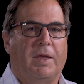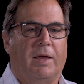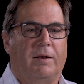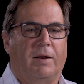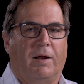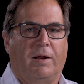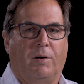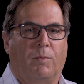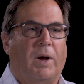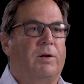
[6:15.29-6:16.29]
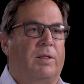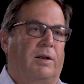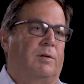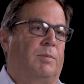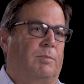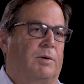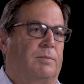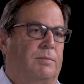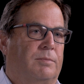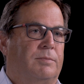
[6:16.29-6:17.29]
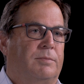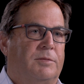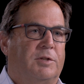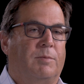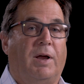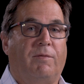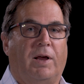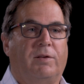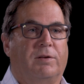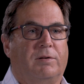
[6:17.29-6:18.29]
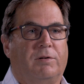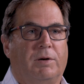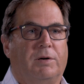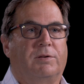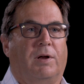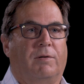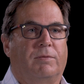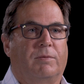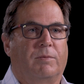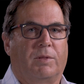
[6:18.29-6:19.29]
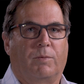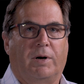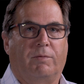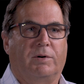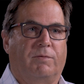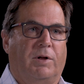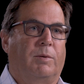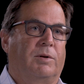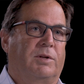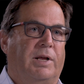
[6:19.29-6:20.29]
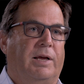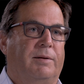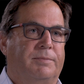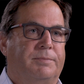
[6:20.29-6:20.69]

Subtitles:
And why do that to people? So my advice is treat yourself with whatever is available today.